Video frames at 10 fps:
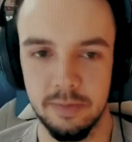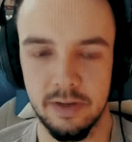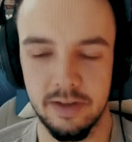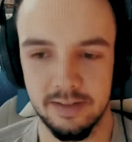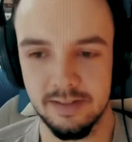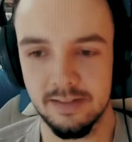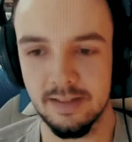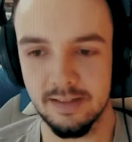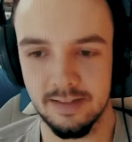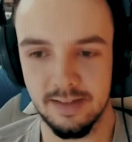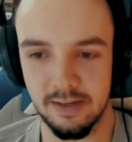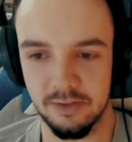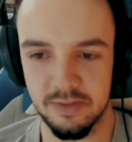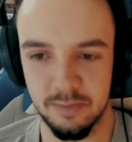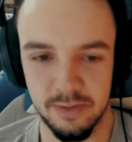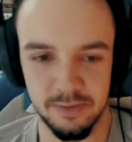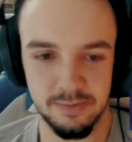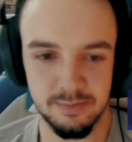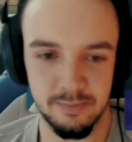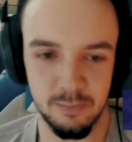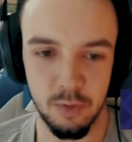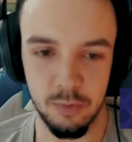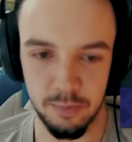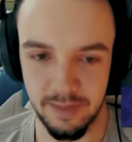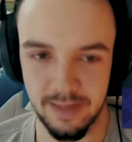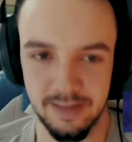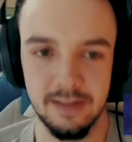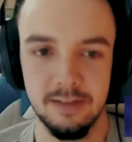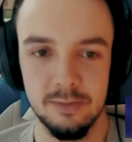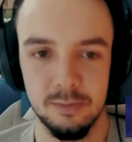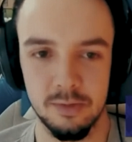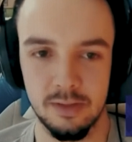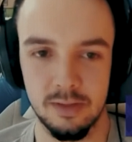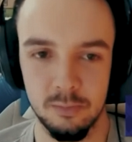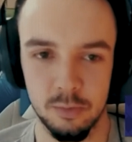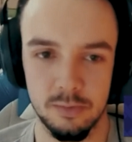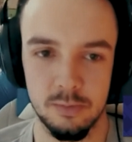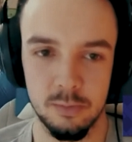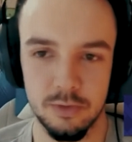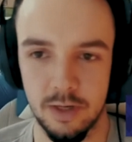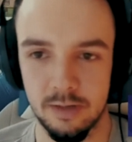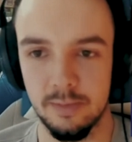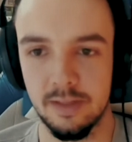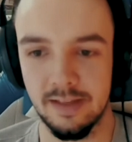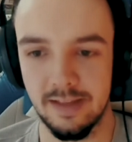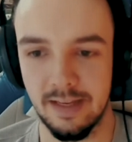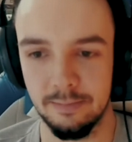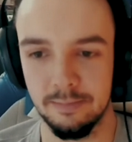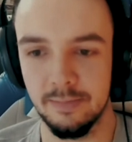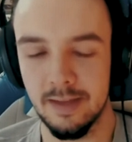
behind it that cares about what we're making. Like we're we're trying to make a game